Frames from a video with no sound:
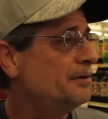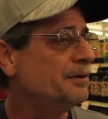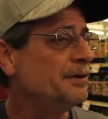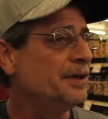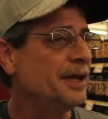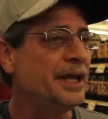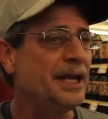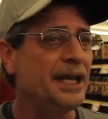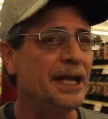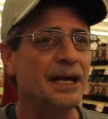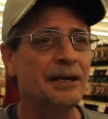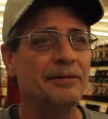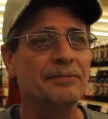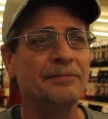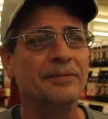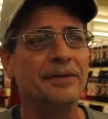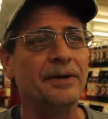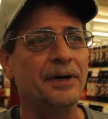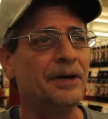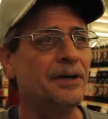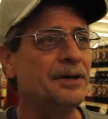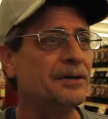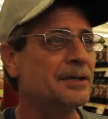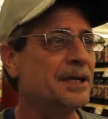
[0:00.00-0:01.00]
Well, they
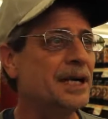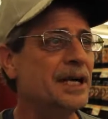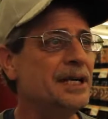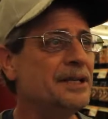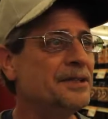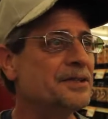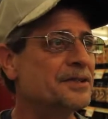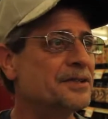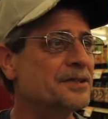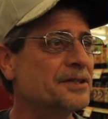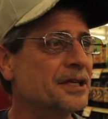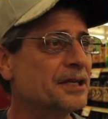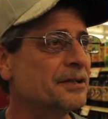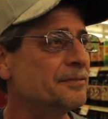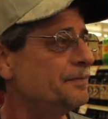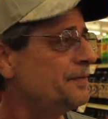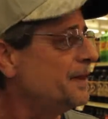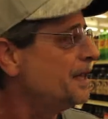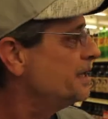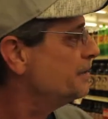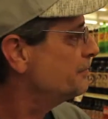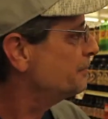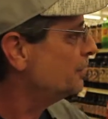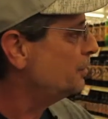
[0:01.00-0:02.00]
have all kinds of stuff.
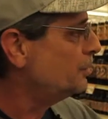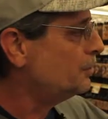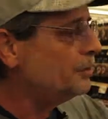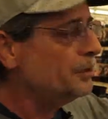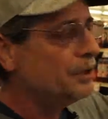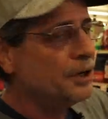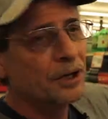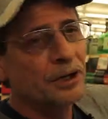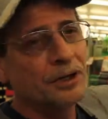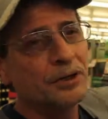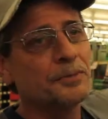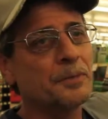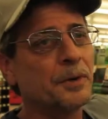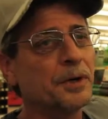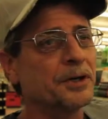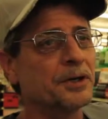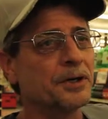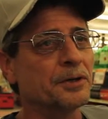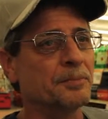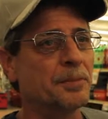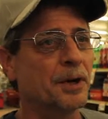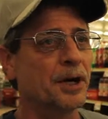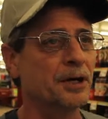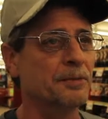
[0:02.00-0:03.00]
They have a whole hardware
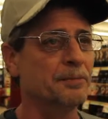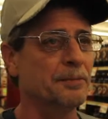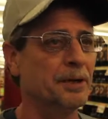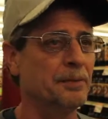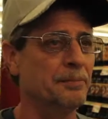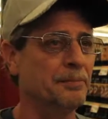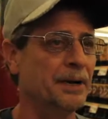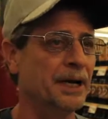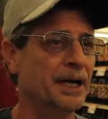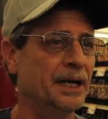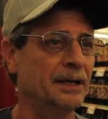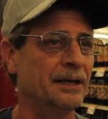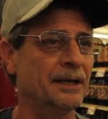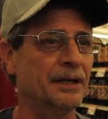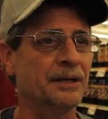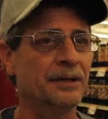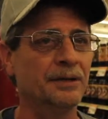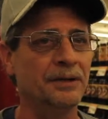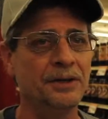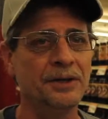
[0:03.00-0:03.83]
department back there.